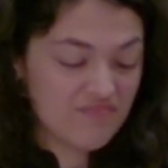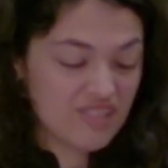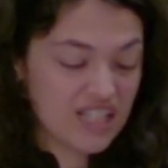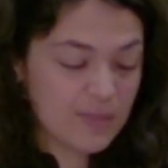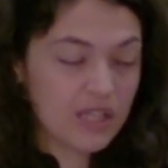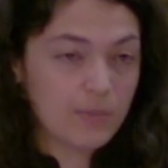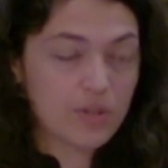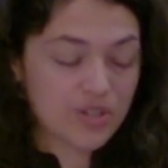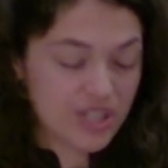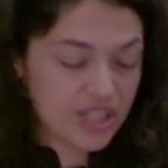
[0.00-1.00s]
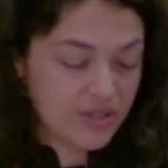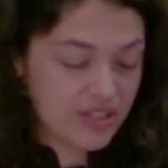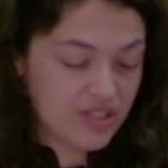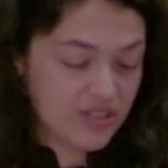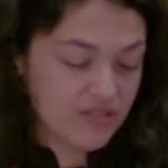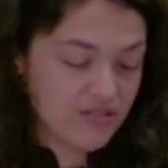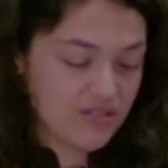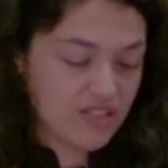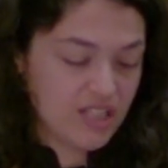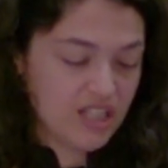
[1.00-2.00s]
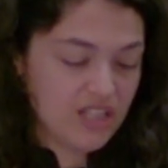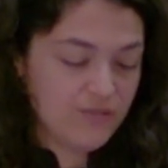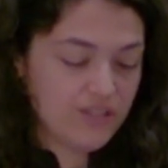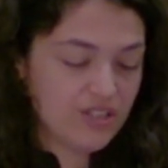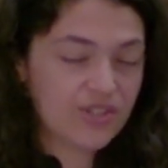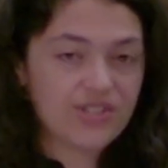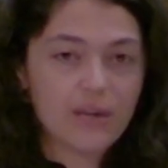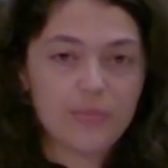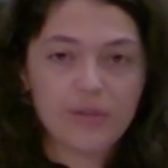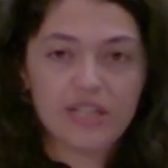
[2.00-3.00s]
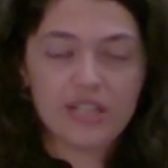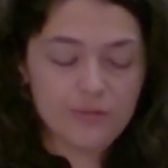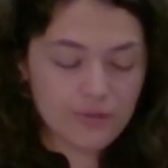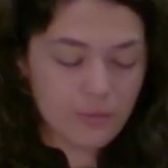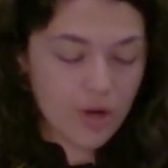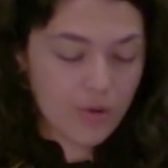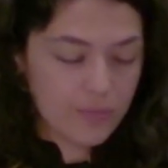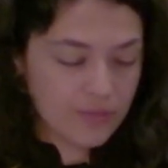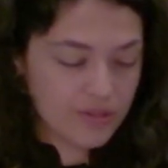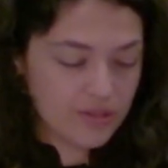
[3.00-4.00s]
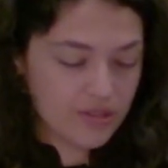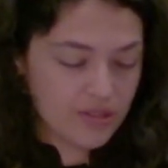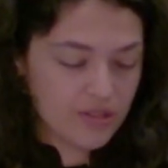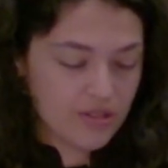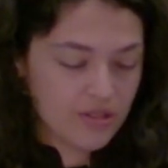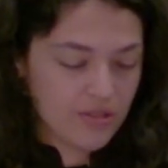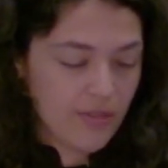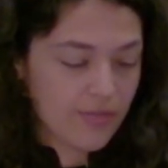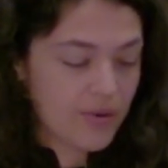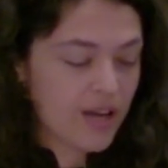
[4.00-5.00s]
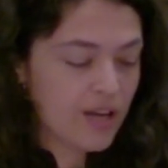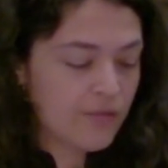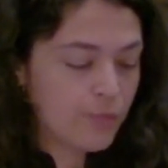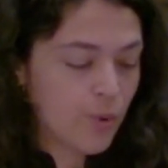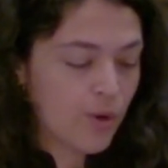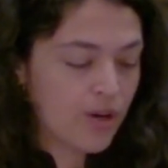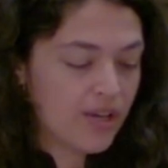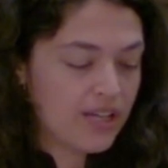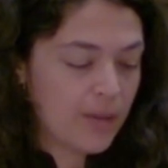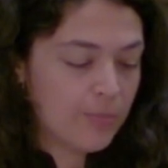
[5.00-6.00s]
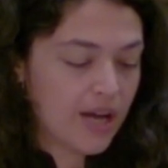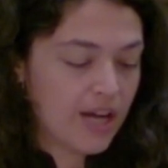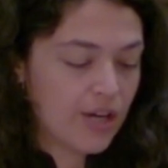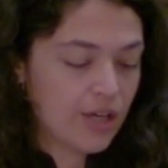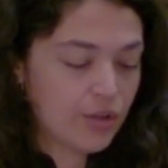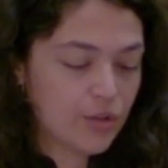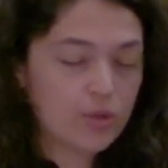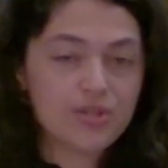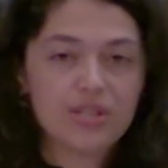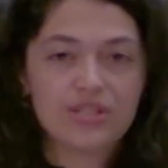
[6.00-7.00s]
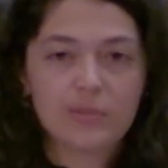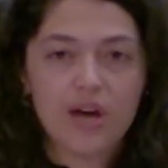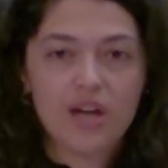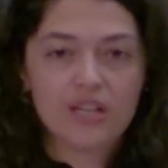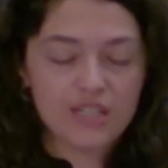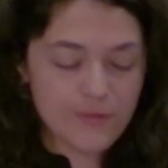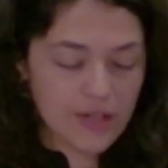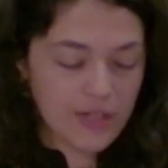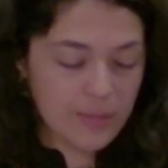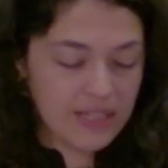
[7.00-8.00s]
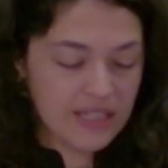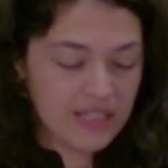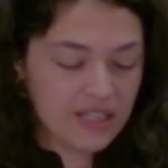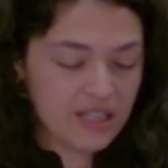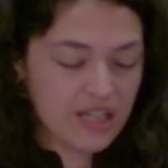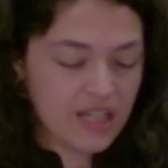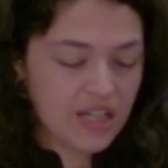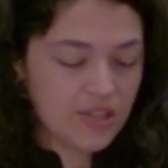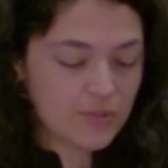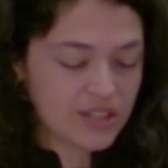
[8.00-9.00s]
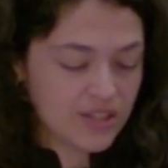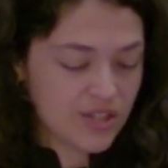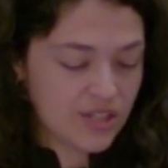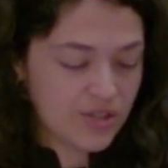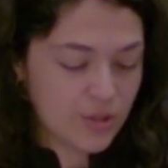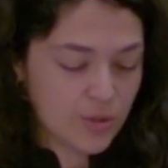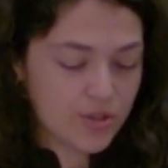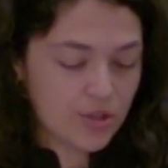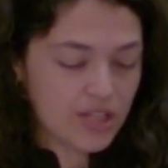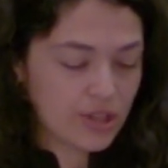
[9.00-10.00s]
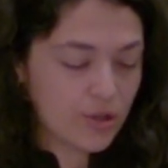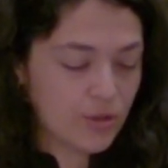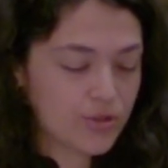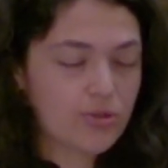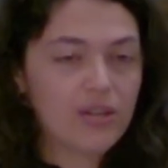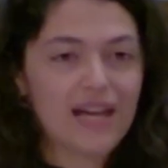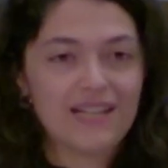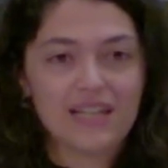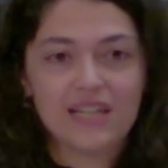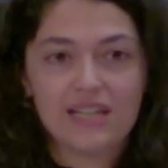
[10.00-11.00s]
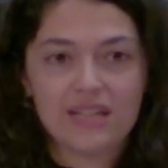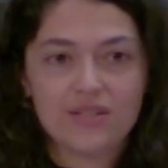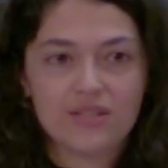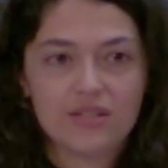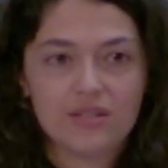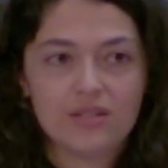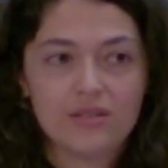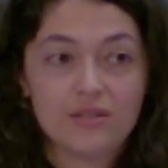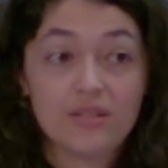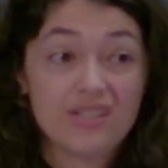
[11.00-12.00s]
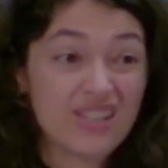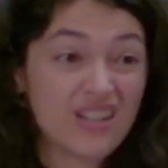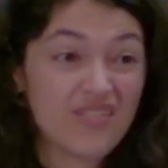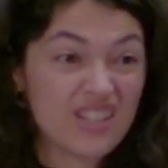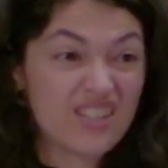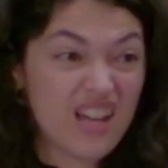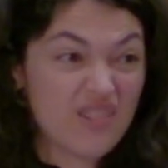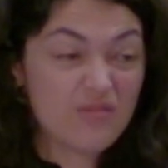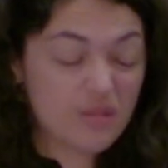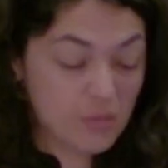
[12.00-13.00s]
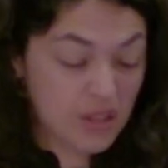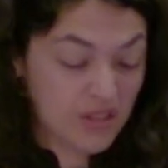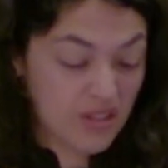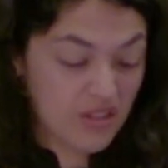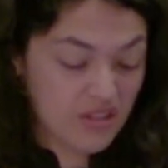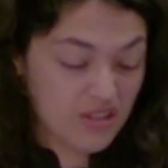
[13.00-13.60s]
he's being persecuted, he feels separated from hope. The threat of war and empire encroaches upon his very being, his religious, social, and cultural identities. Does any of this sound familiar?